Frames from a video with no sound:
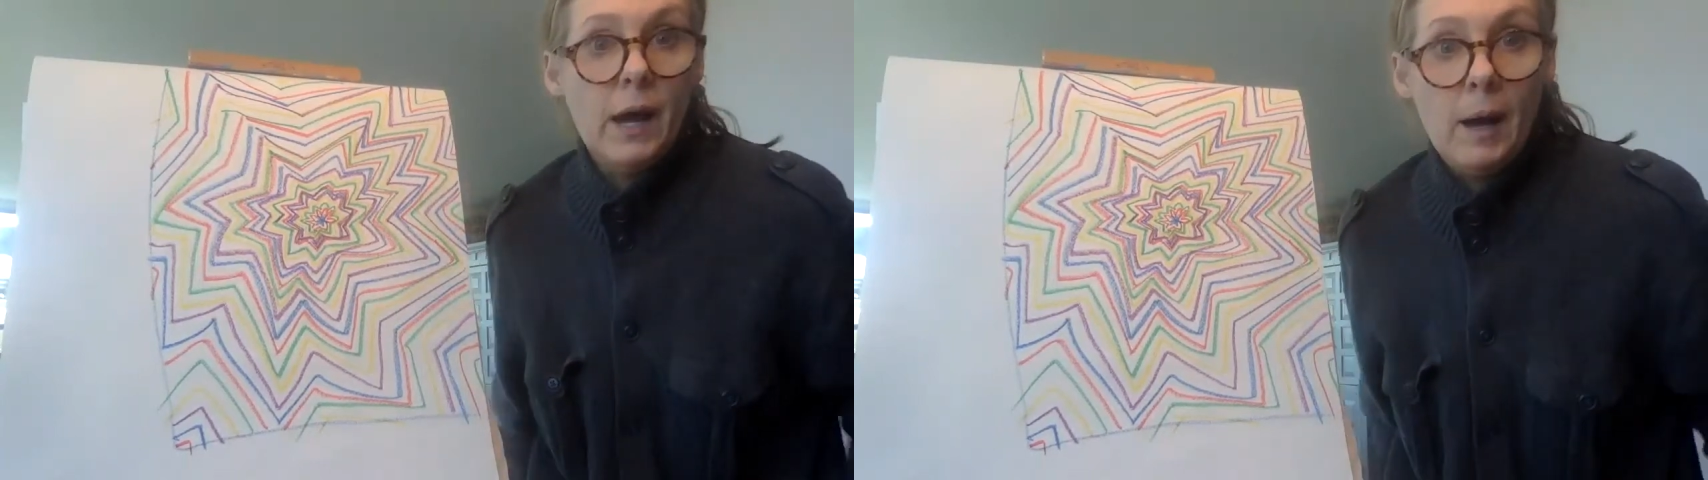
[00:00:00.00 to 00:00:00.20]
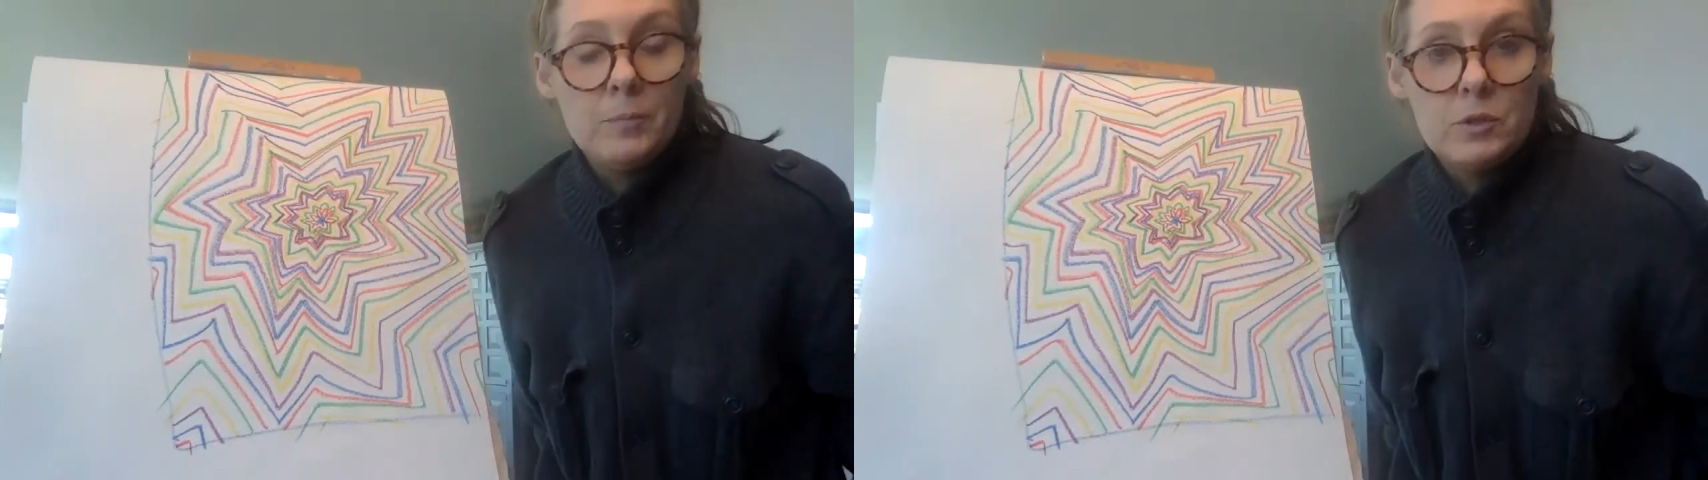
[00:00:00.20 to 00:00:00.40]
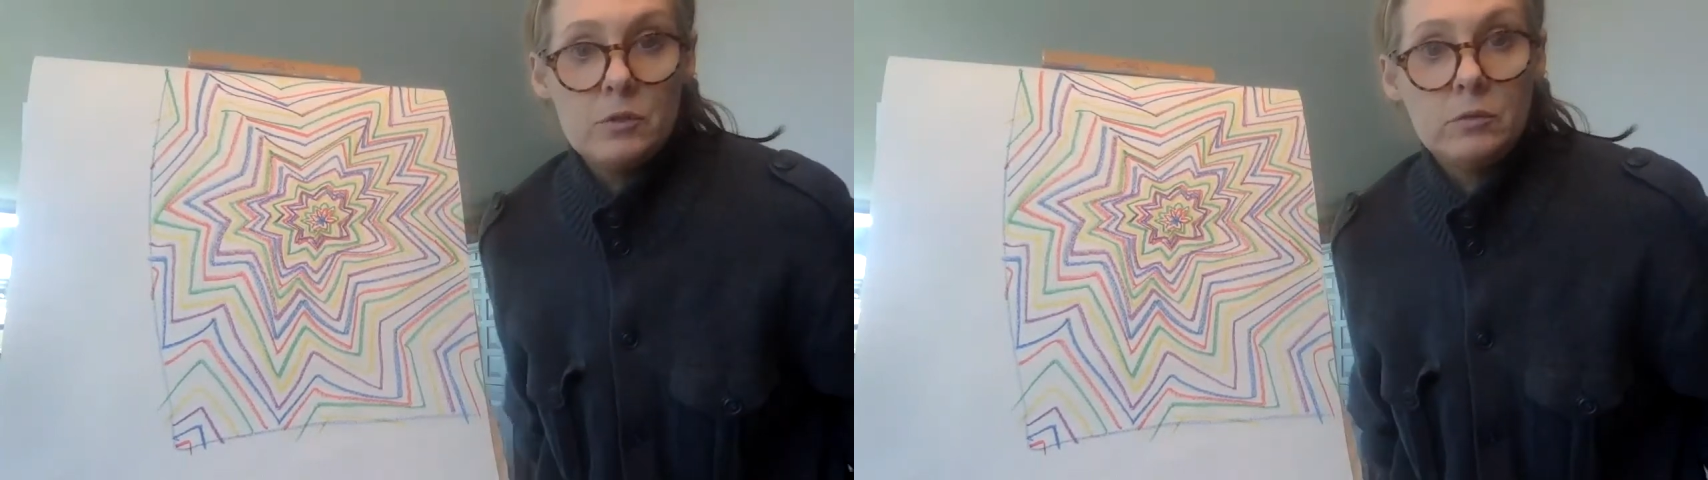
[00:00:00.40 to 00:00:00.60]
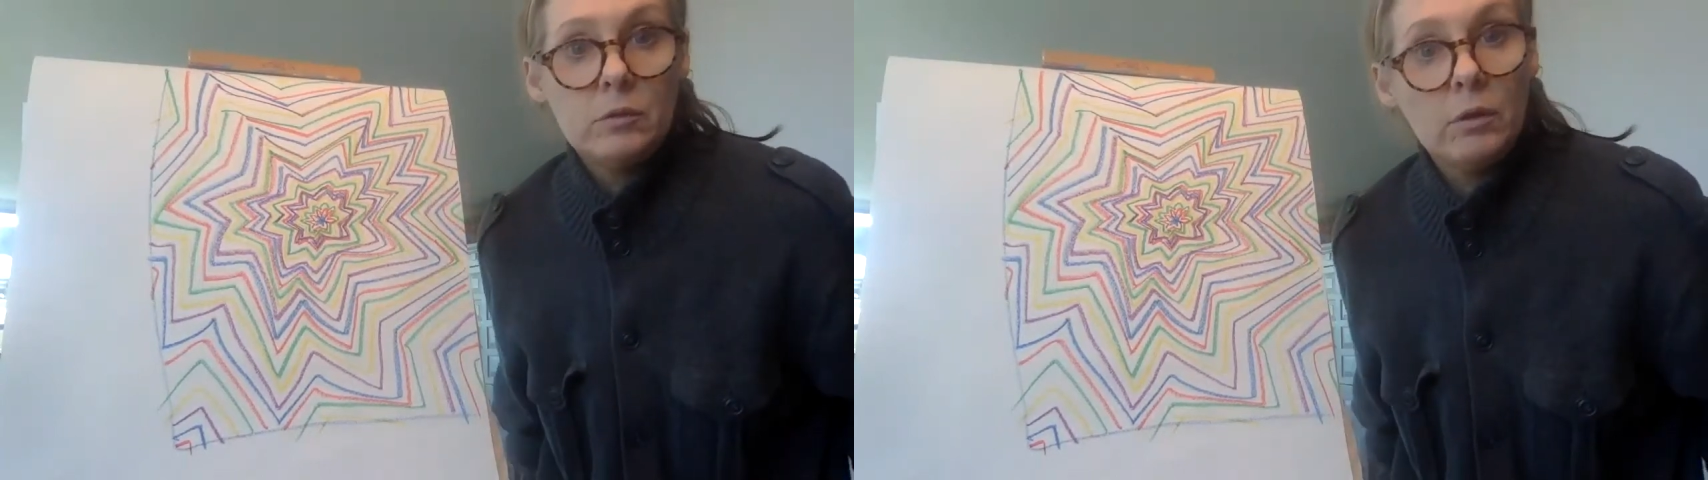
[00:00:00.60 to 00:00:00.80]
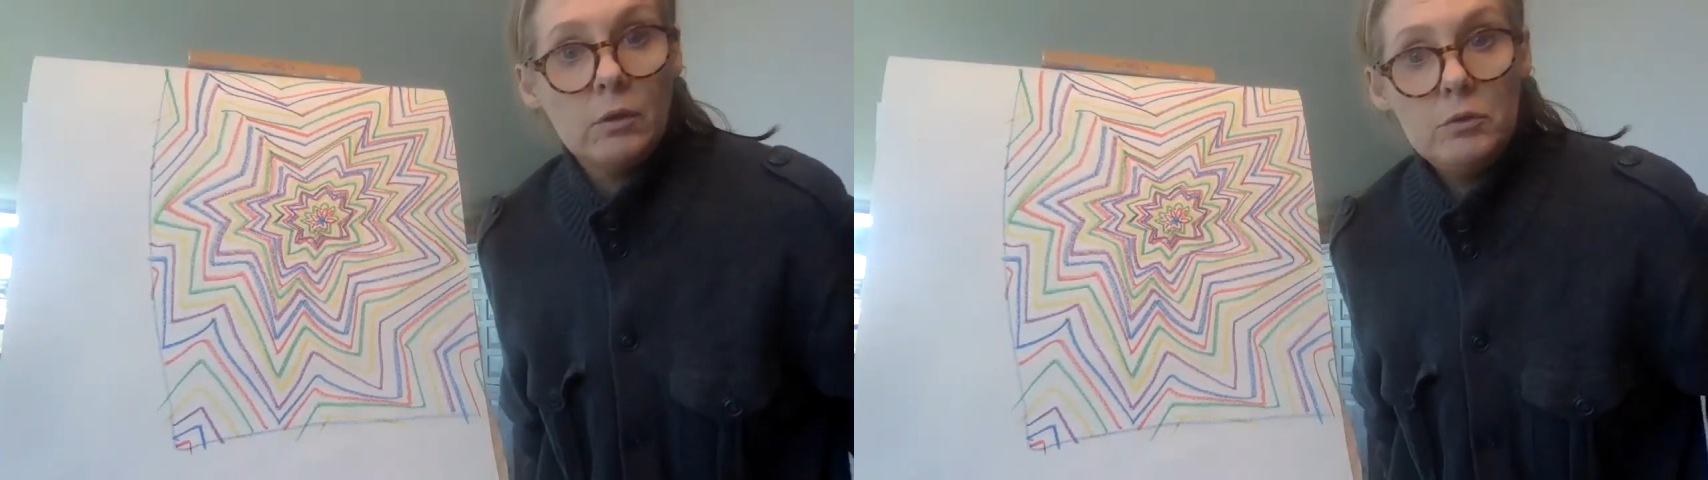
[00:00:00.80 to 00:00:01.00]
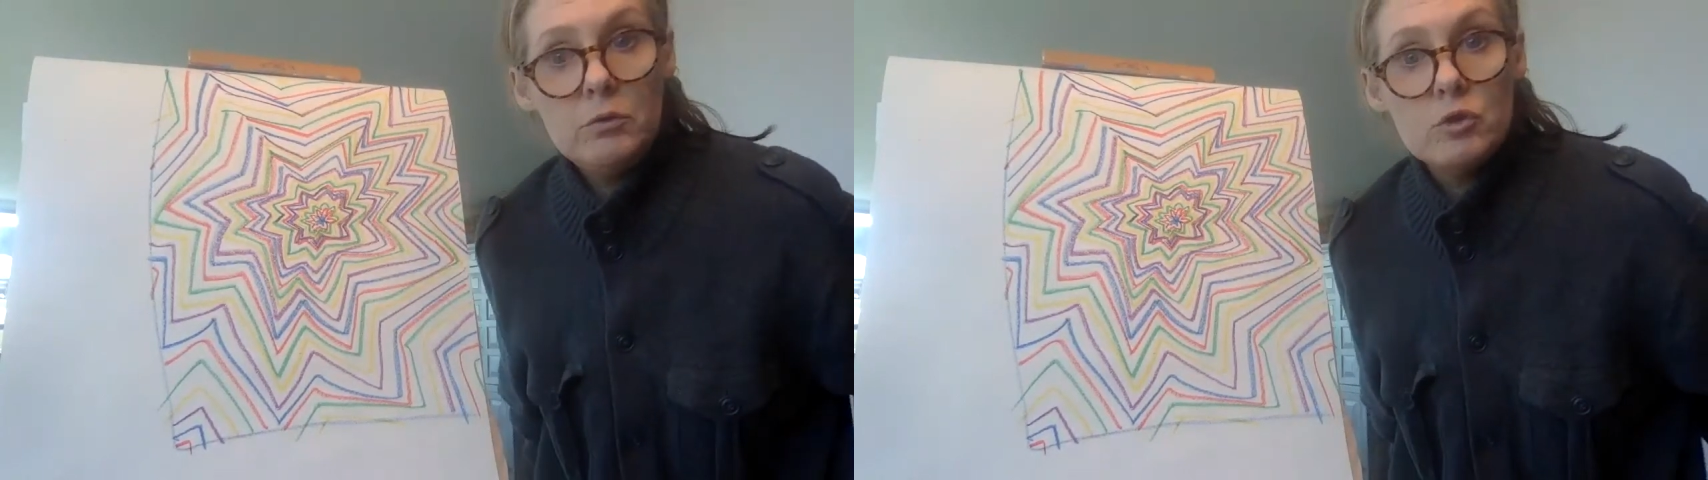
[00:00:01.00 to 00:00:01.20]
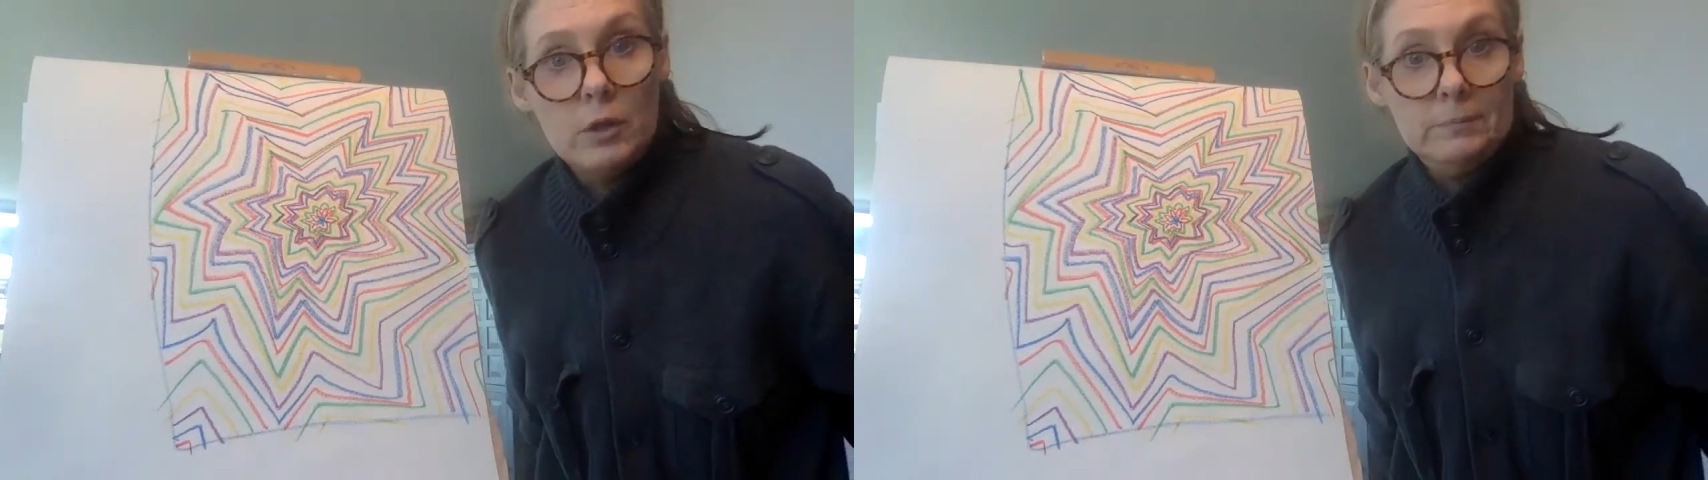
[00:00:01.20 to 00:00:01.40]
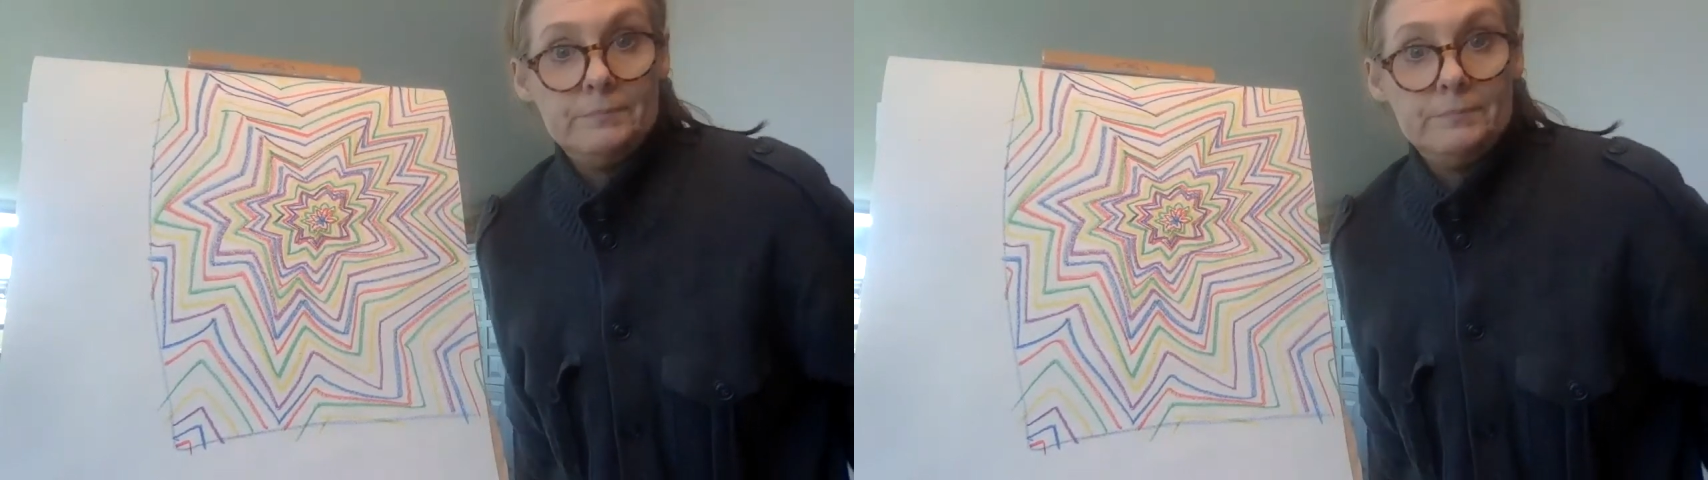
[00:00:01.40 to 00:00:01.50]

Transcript: optical illusion.